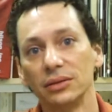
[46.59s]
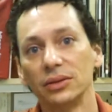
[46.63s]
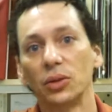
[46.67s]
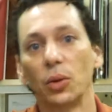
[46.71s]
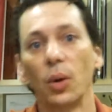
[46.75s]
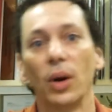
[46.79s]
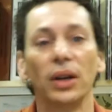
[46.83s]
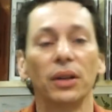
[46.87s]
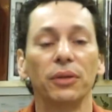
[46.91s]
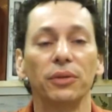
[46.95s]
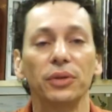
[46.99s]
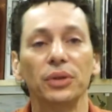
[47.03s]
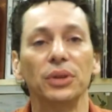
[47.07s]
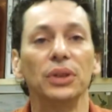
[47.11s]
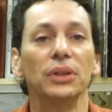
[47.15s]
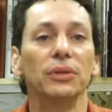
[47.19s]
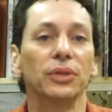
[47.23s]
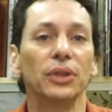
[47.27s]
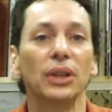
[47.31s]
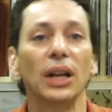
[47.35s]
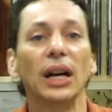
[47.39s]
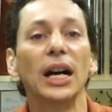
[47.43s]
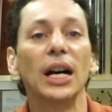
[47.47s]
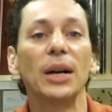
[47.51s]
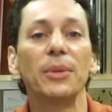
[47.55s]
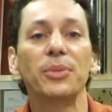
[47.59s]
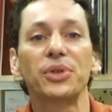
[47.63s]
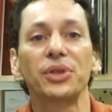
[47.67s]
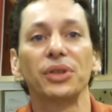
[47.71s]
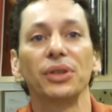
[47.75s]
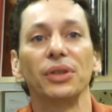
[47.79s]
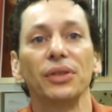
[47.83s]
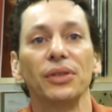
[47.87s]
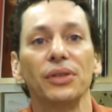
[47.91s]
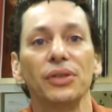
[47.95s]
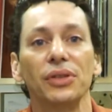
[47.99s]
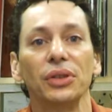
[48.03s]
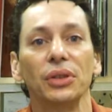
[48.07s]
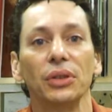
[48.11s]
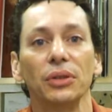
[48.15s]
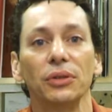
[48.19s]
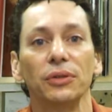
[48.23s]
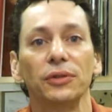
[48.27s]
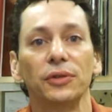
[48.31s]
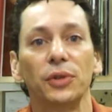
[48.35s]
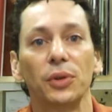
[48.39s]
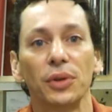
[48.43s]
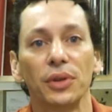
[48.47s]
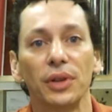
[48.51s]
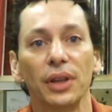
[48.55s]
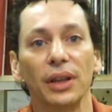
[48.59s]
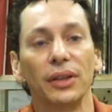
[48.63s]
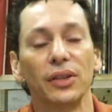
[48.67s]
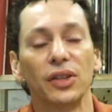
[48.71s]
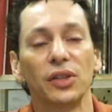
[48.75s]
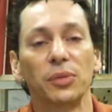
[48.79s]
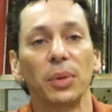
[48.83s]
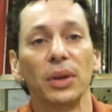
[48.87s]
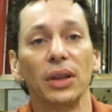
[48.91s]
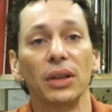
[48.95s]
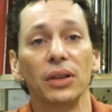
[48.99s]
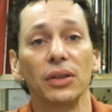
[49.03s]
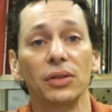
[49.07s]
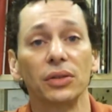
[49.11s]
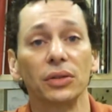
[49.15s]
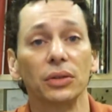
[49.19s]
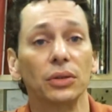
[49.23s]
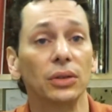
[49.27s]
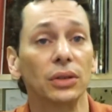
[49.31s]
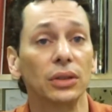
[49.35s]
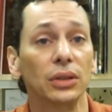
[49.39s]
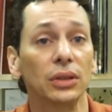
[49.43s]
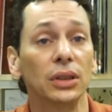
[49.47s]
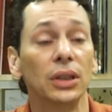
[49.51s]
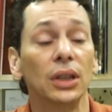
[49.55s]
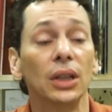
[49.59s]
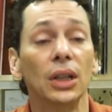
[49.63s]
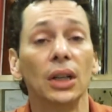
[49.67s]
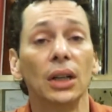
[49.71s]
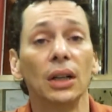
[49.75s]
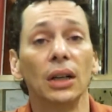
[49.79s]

quite a few different options, you know, for that space, or